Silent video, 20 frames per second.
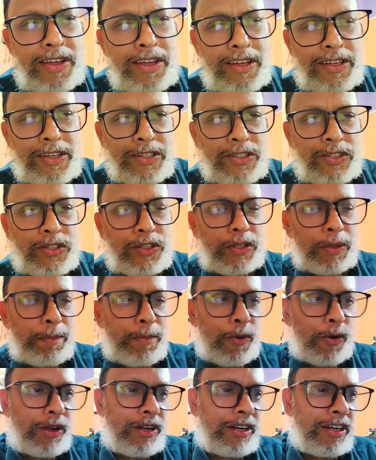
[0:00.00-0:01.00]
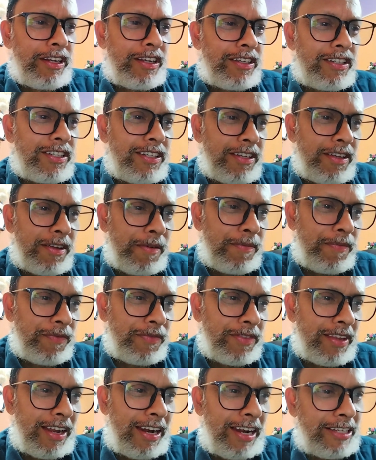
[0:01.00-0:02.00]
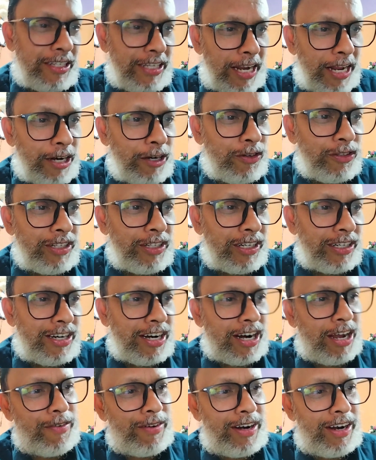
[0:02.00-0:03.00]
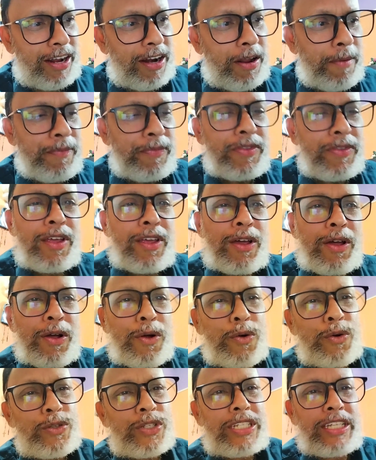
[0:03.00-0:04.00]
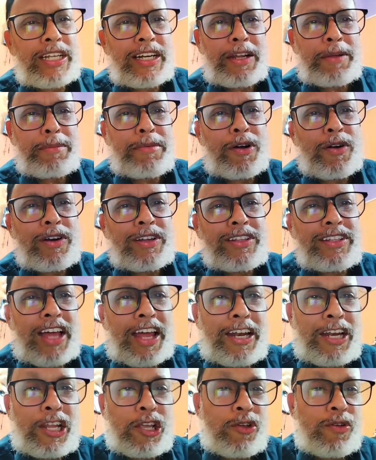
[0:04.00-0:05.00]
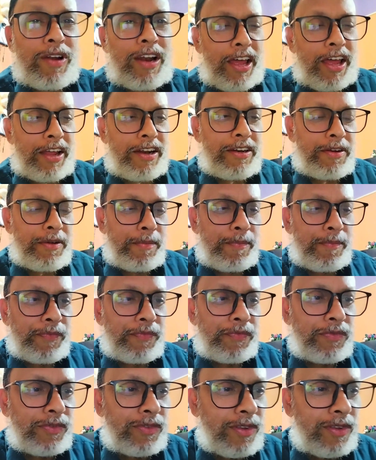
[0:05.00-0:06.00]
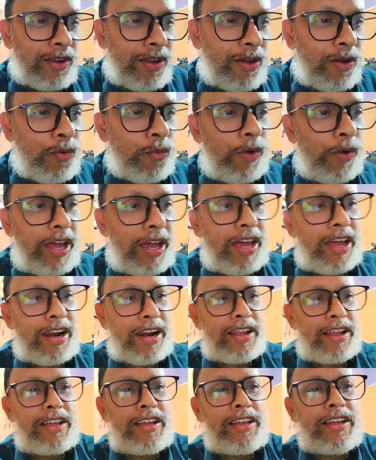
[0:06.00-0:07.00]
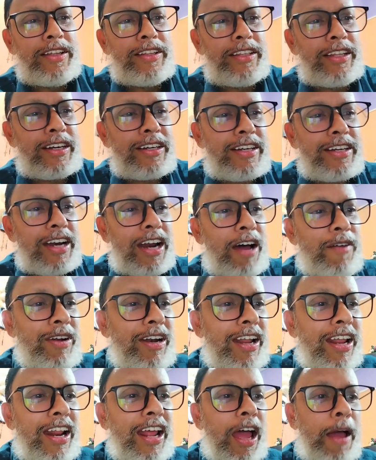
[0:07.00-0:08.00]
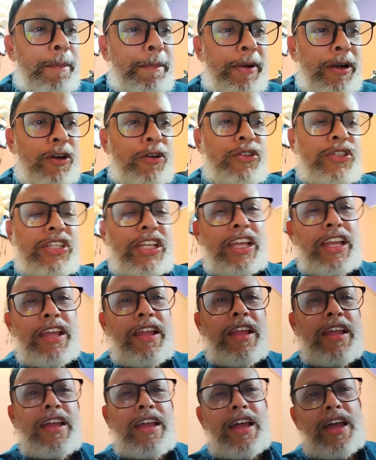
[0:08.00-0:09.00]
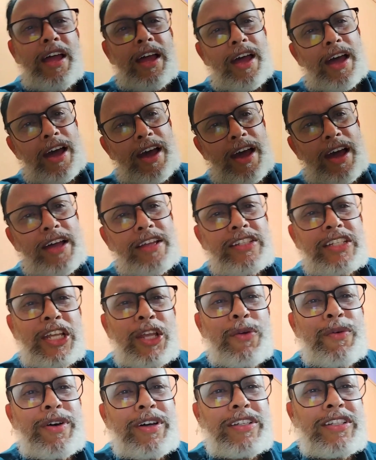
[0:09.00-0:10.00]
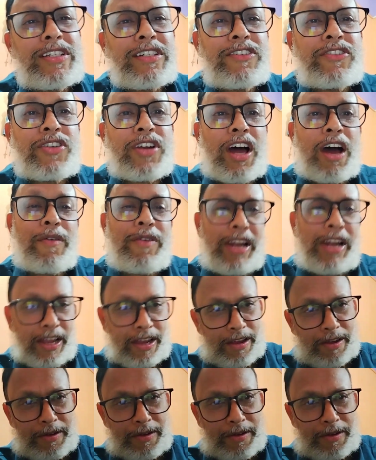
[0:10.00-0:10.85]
So the poet is listening to the traveler who said about the antique land where the traveler happened to see as he was traveling